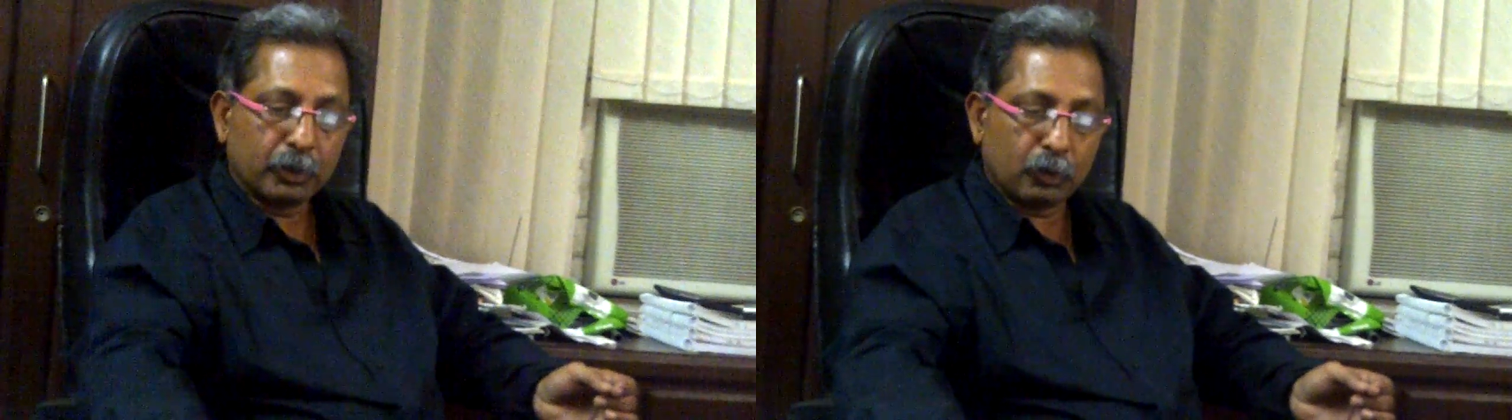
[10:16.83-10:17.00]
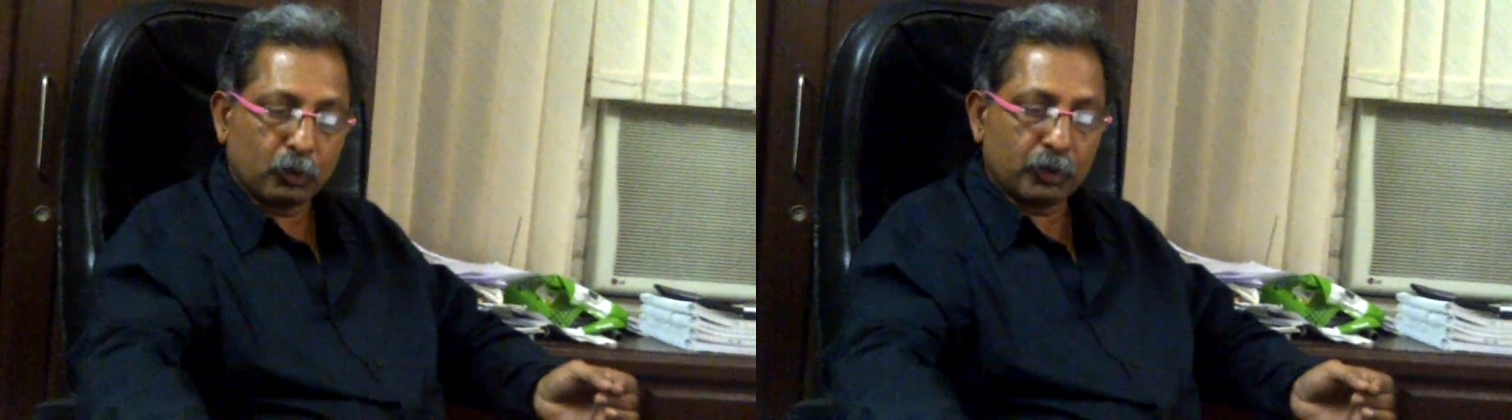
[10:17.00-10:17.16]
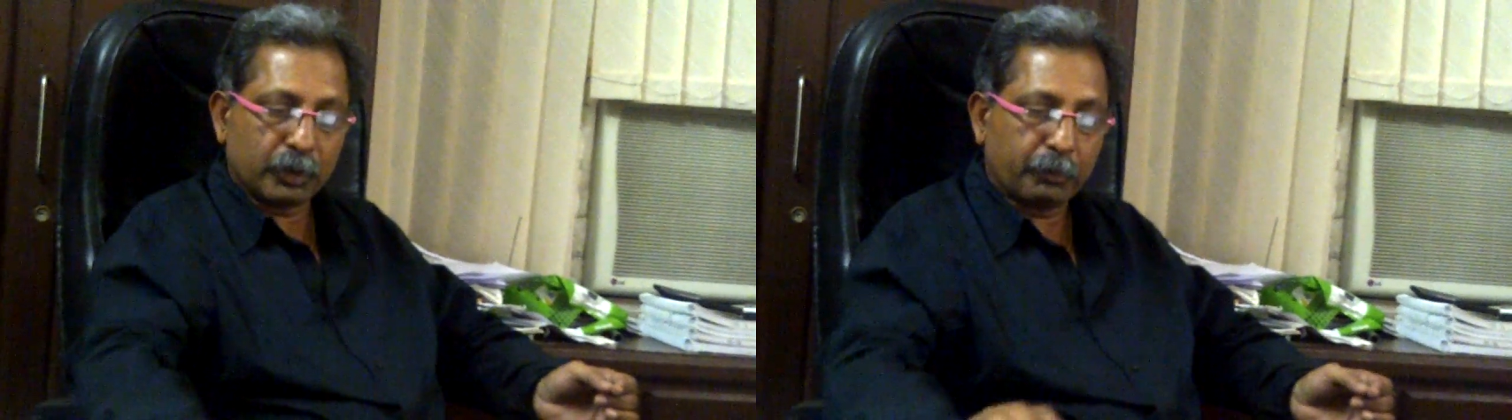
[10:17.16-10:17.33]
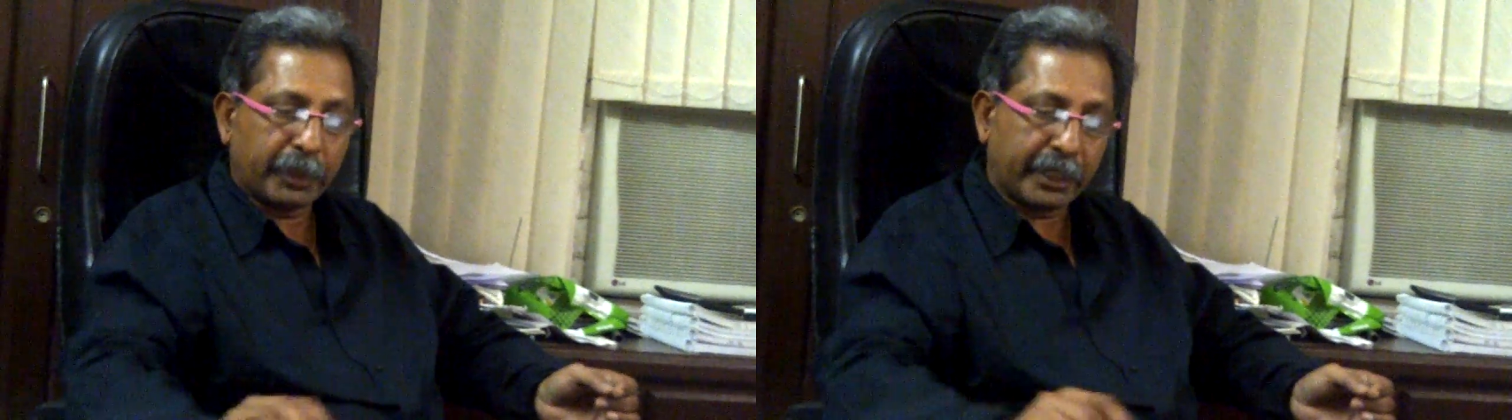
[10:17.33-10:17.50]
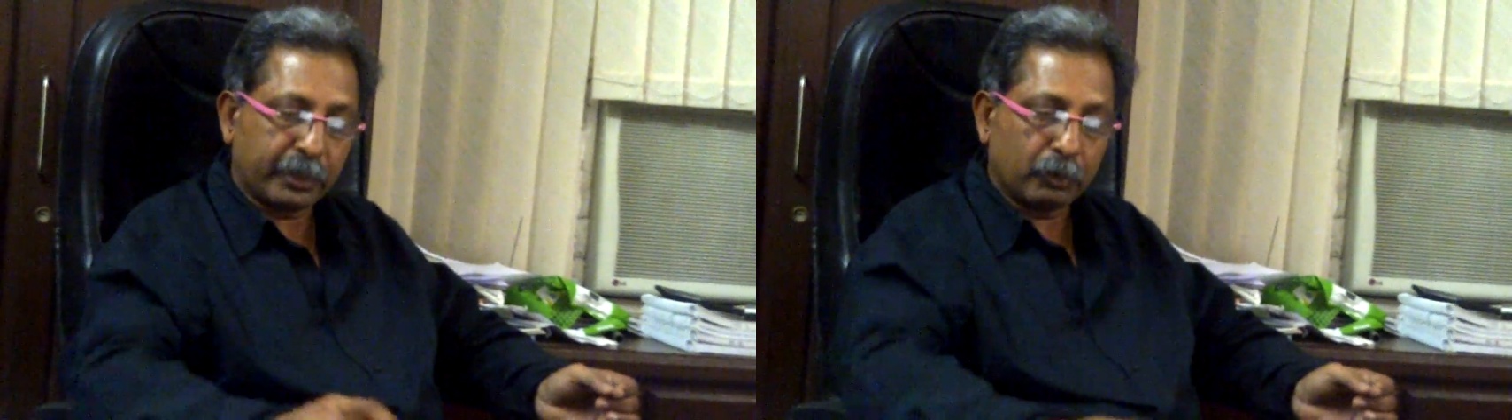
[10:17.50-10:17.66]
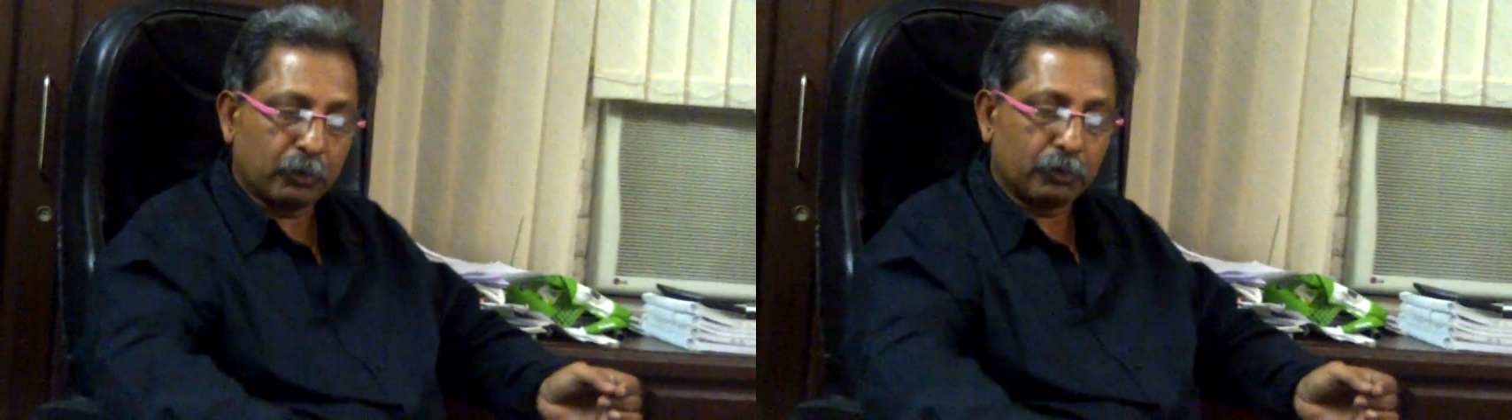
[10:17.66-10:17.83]
know the
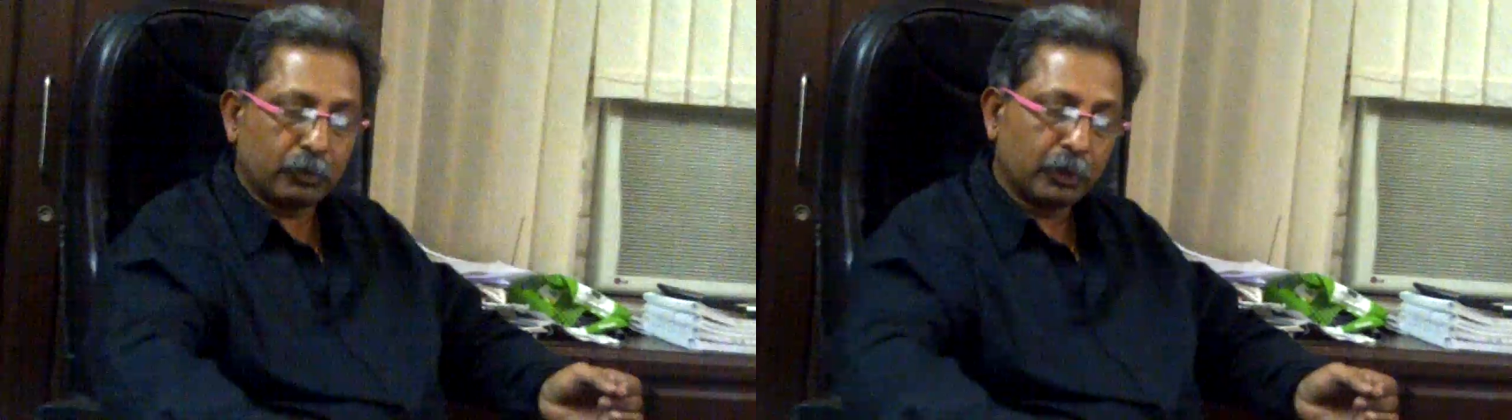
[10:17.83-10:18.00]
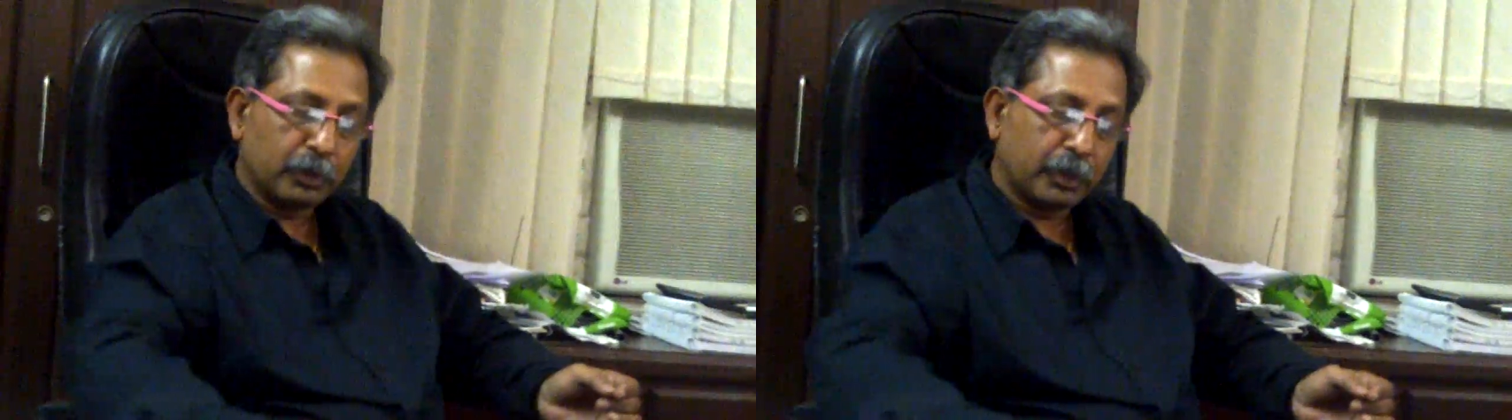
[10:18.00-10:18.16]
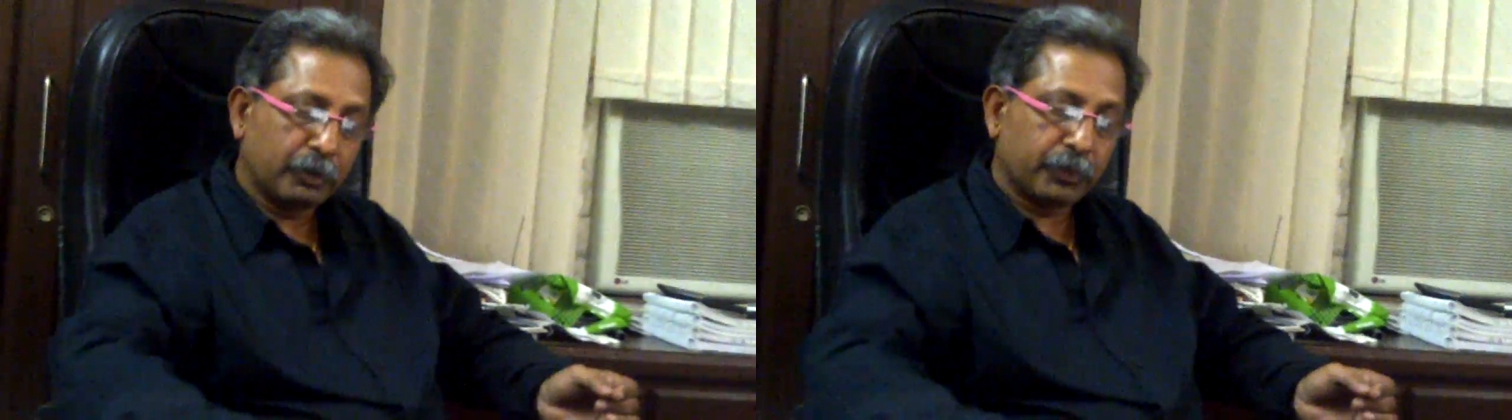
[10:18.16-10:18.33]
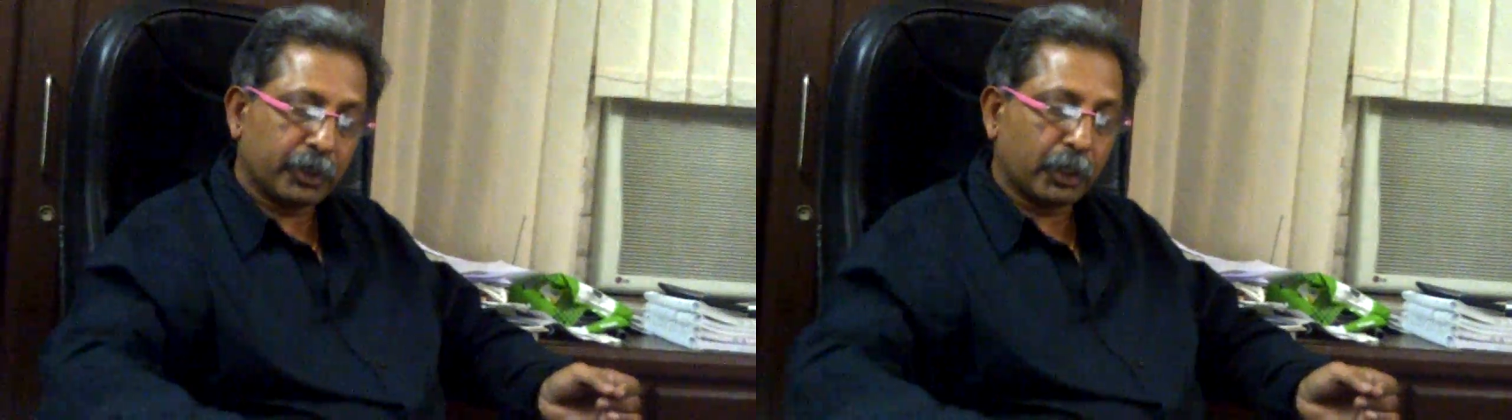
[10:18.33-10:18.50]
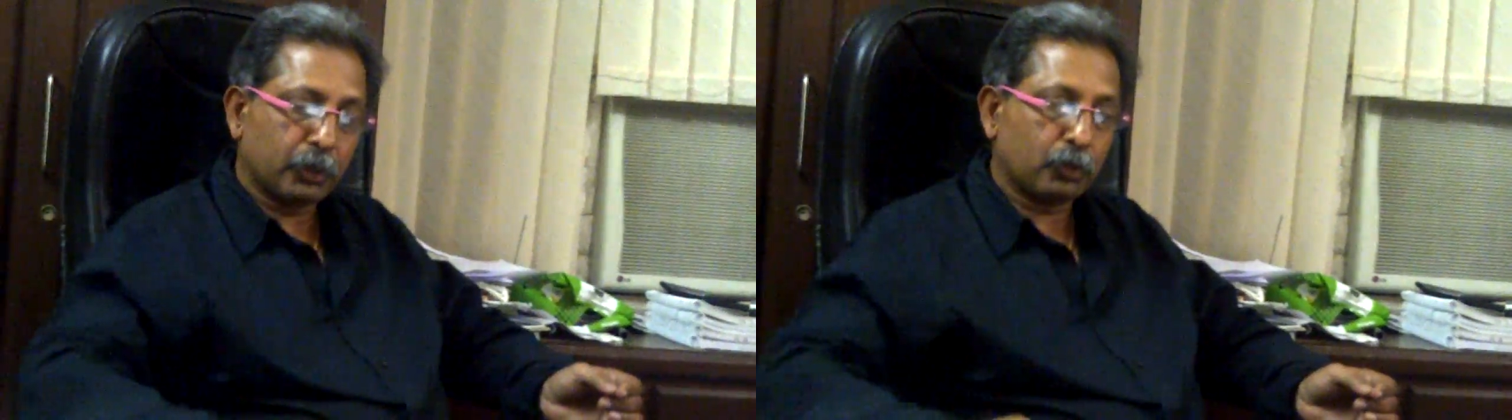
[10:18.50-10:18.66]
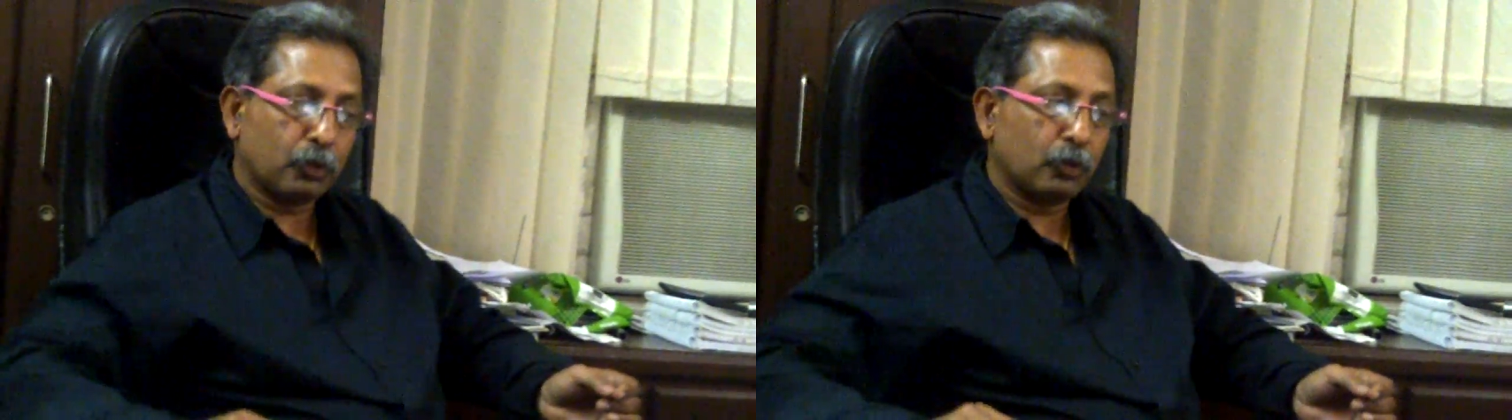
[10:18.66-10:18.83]
background of the
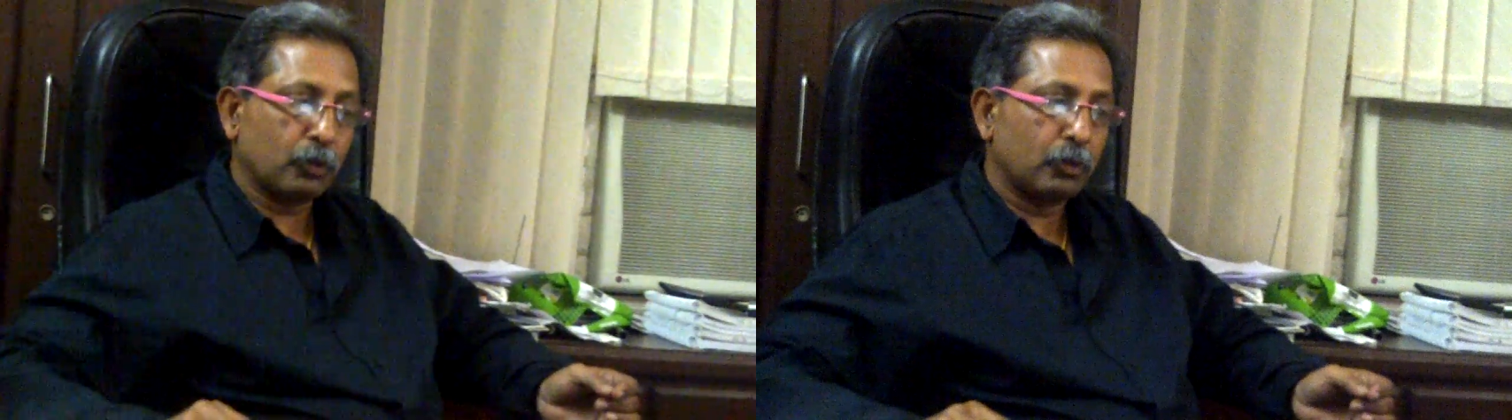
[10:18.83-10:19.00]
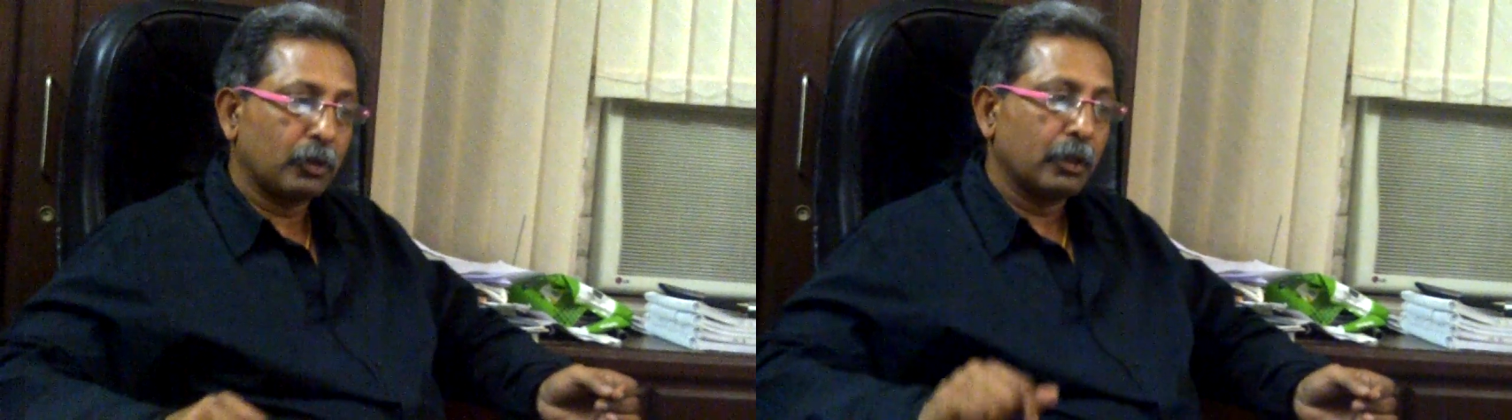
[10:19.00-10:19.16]
control